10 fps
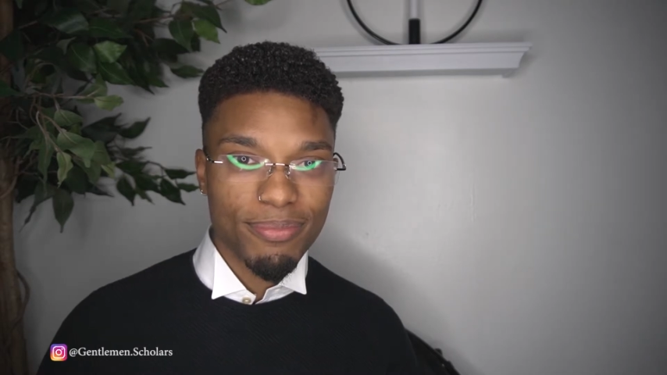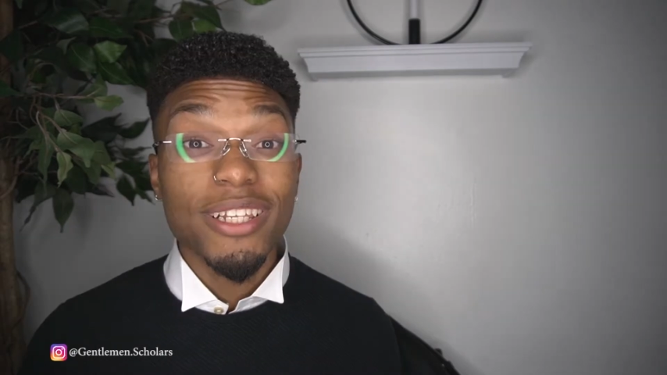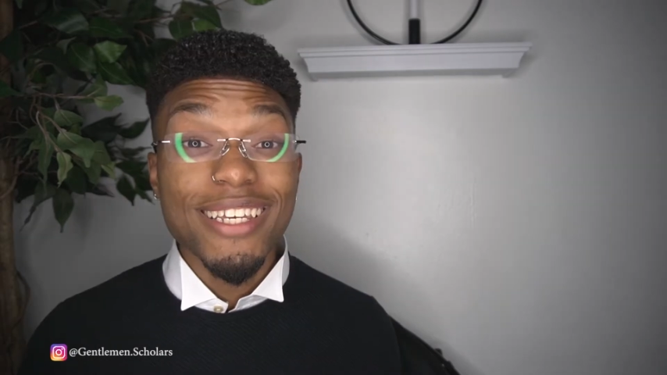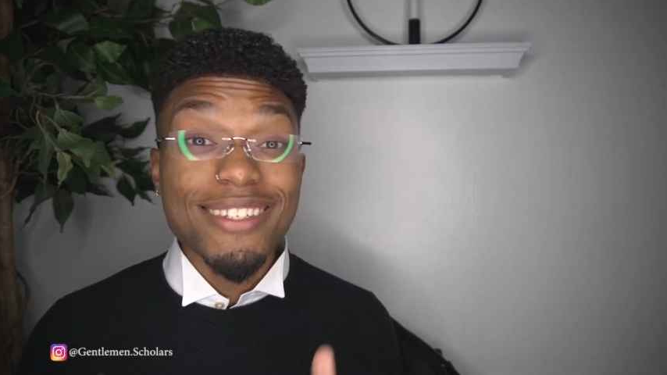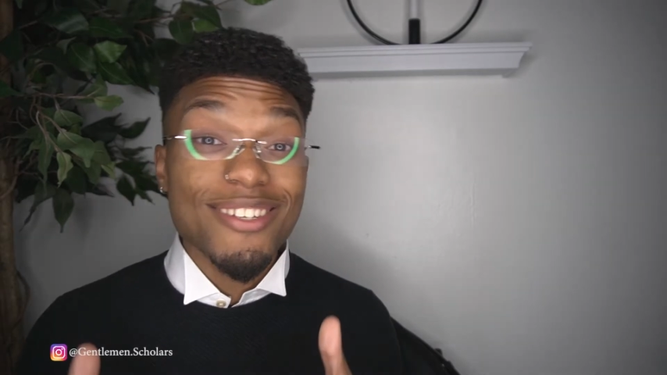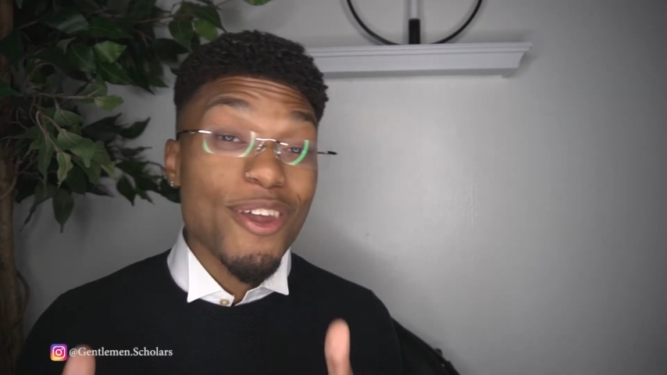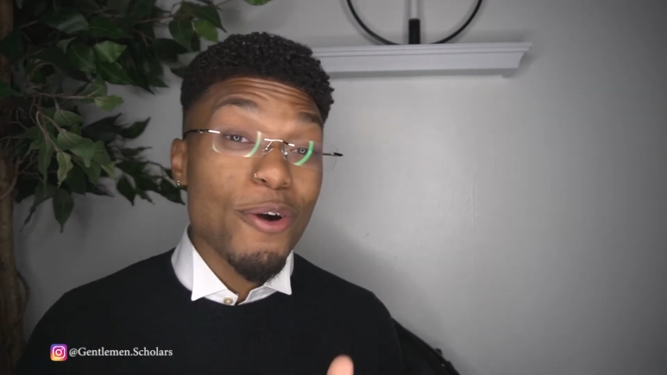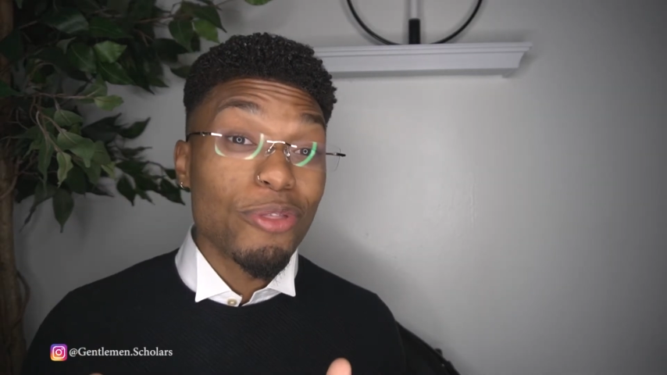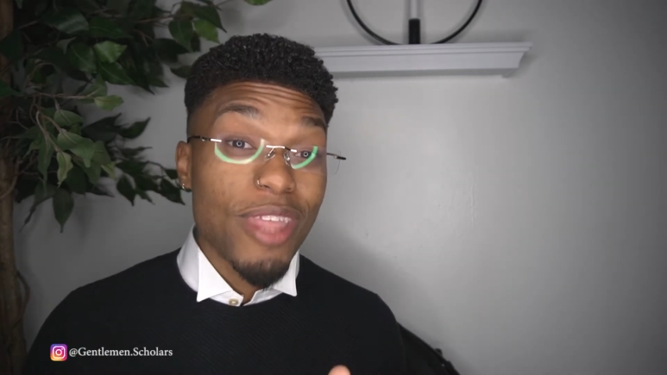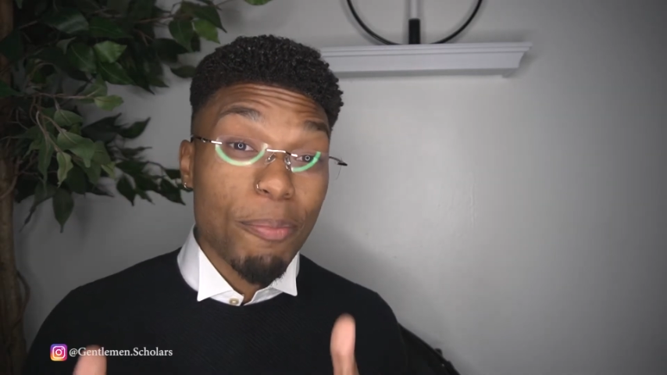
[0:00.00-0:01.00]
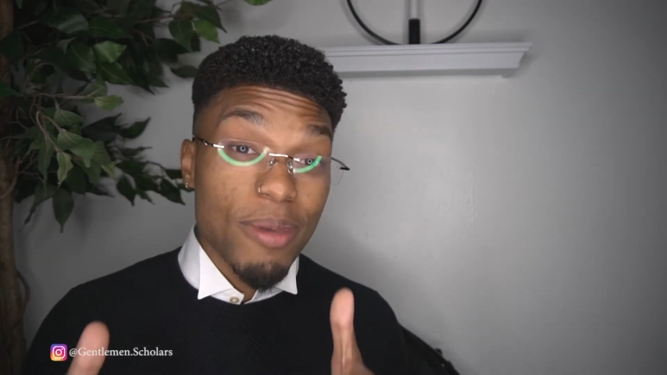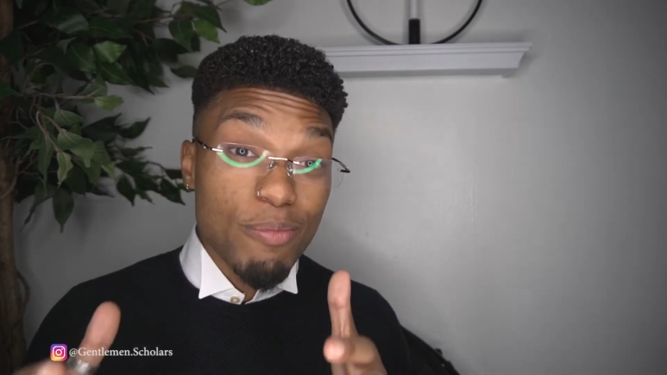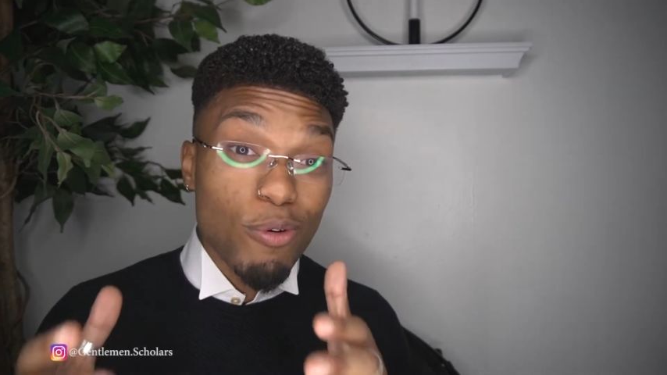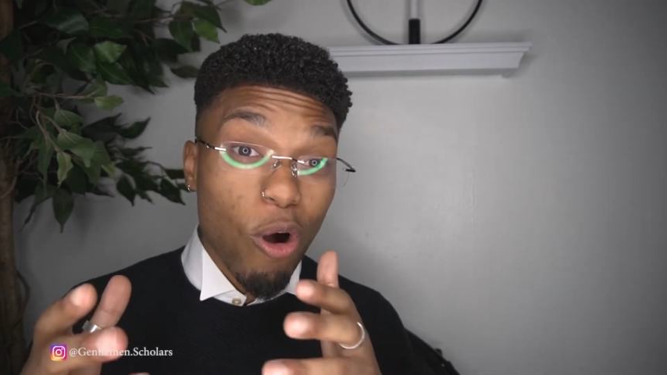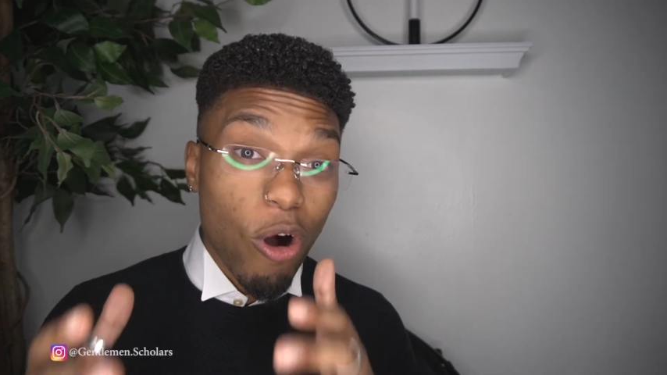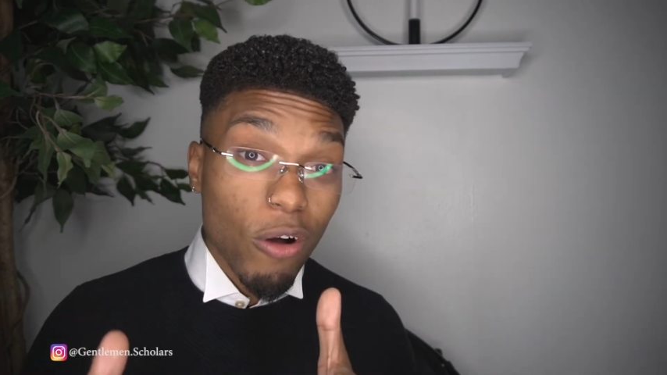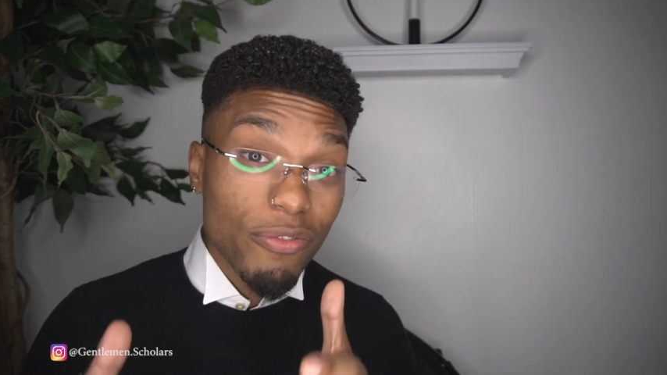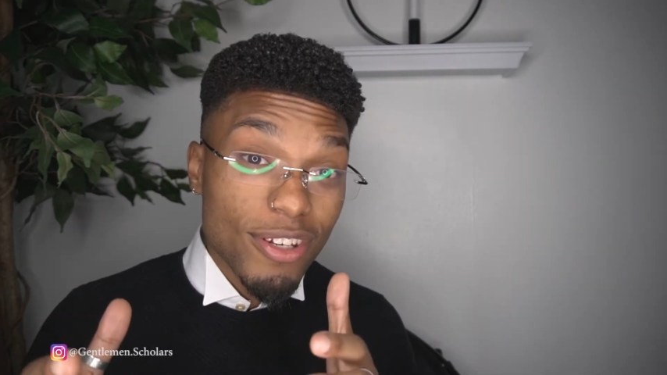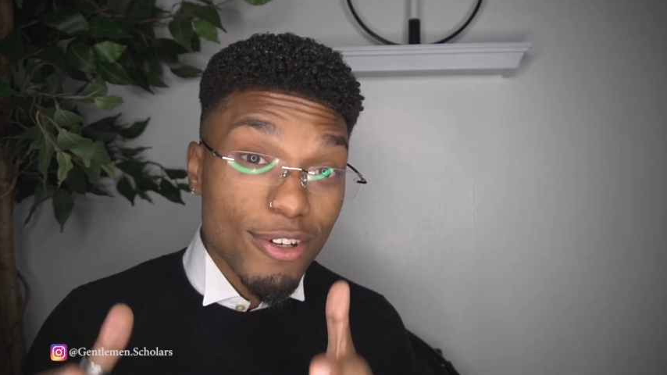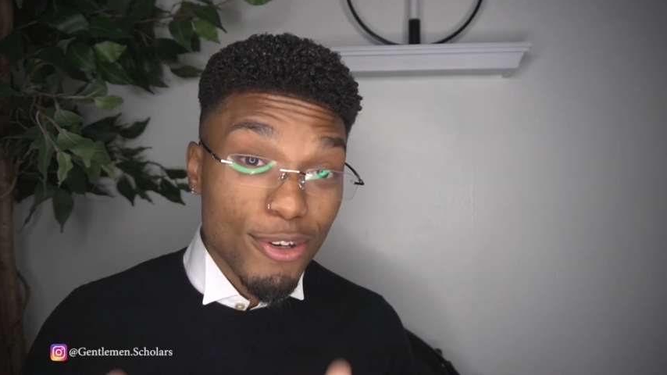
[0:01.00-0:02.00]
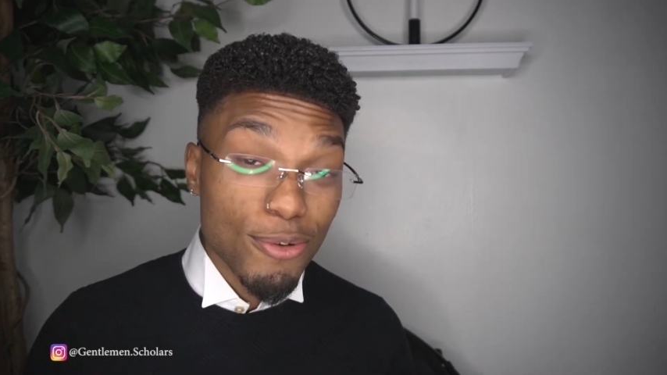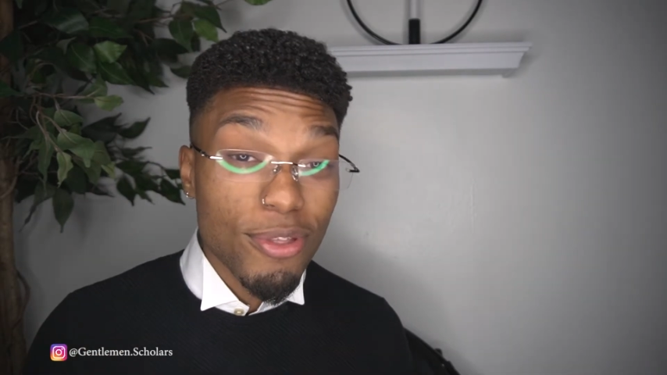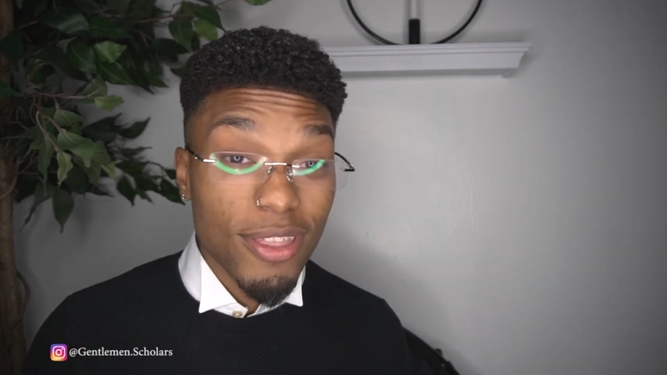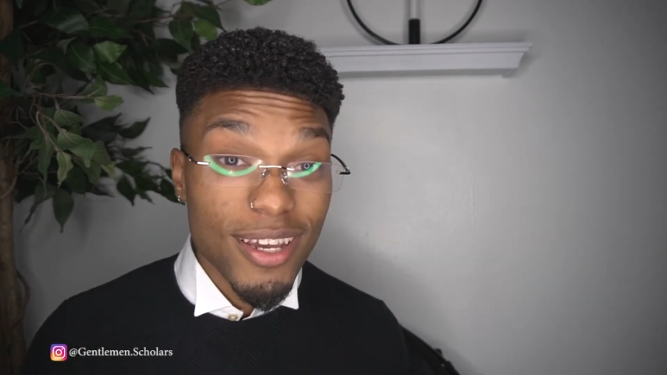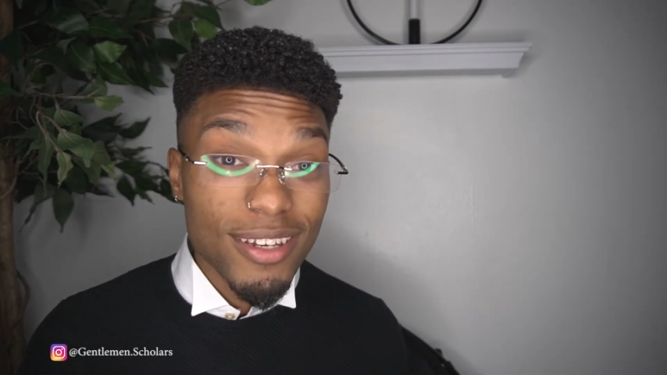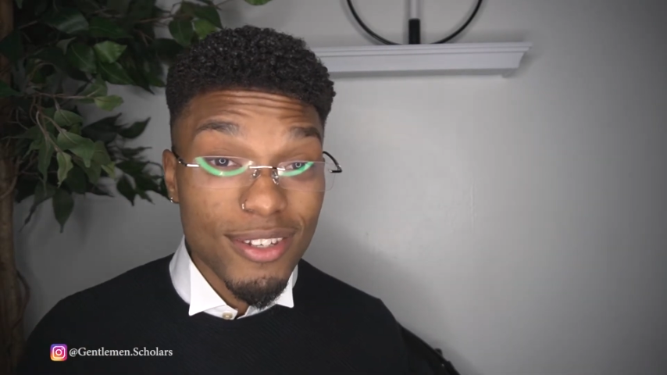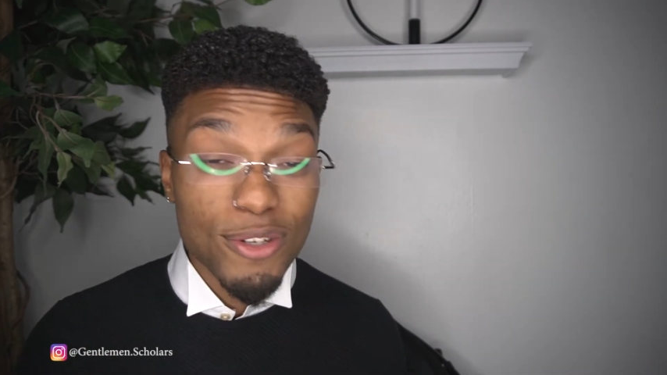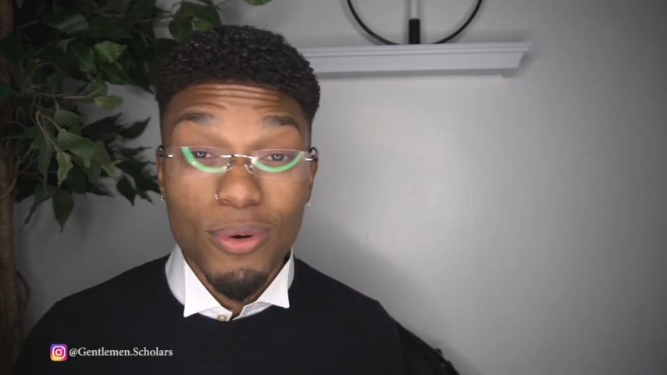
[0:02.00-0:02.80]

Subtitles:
Please note that people often do things to